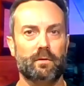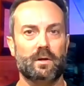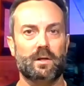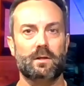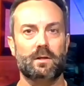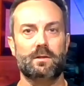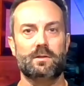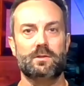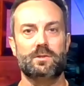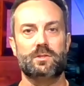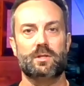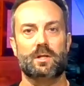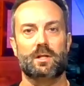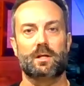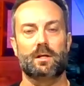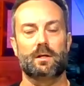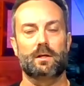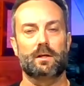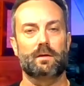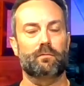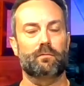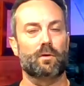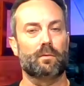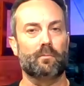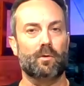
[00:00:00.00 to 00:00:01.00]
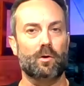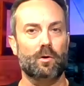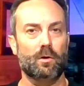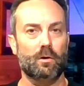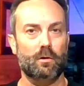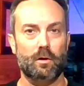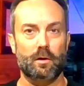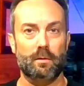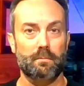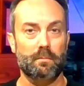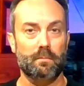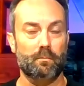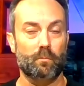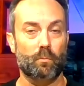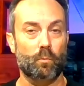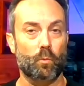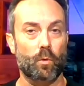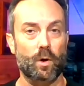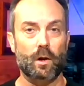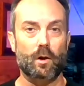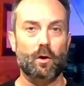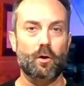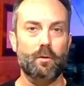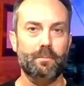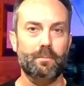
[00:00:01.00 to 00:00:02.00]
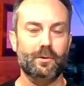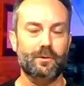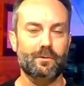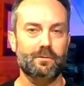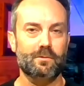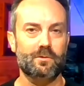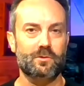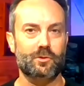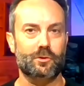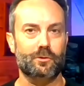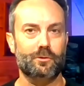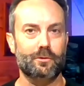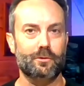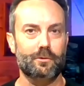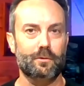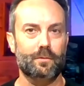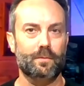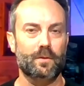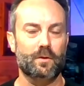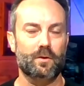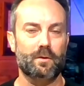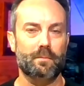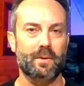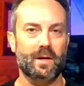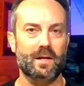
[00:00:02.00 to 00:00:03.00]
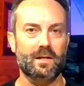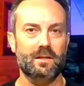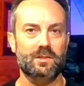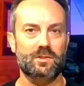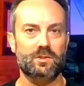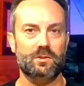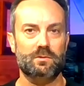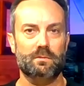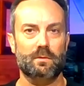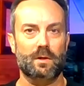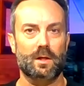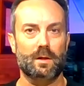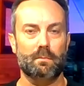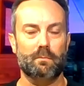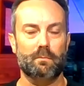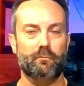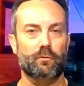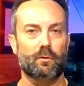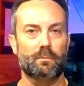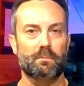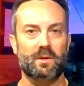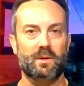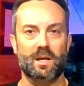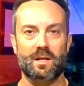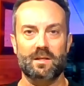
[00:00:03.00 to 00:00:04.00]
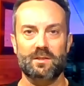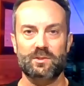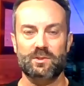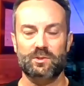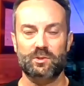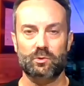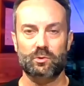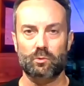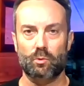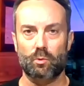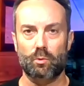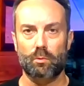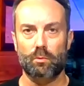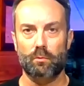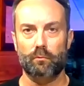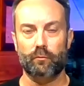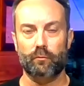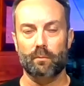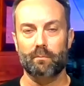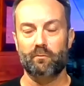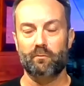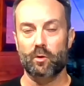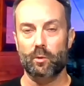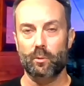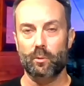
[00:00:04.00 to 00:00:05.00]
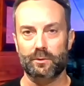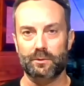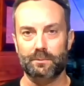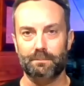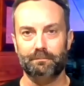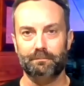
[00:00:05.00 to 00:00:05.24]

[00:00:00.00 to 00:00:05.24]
And uh, if I'm wrong, I'm well open to the debate um, from guests right. or from viewers.